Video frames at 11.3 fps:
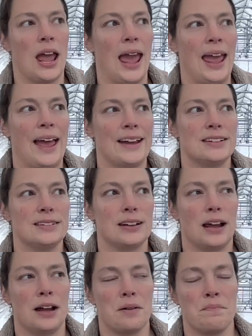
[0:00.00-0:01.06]
And
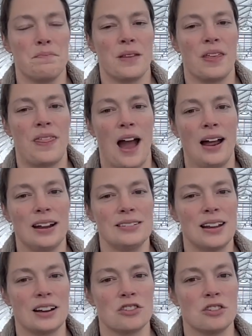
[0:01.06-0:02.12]
that is
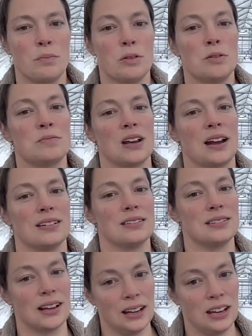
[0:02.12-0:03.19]
actually blooms on
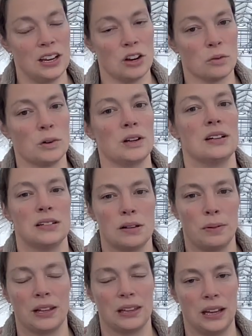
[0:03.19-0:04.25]
2nd year wood.
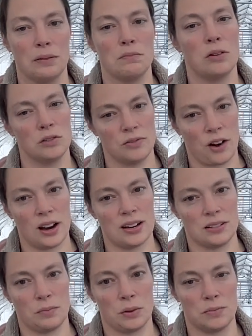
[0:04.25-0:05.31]
Typically, most
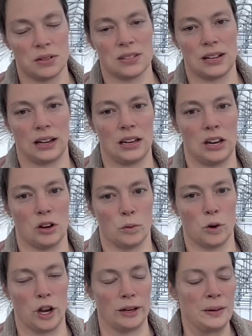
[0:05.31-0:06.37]
varieties, it blooms on 2nd year
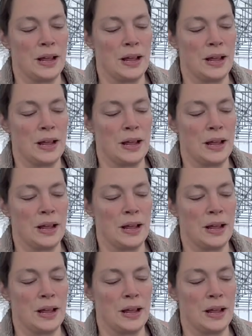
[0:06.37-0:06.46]
wood.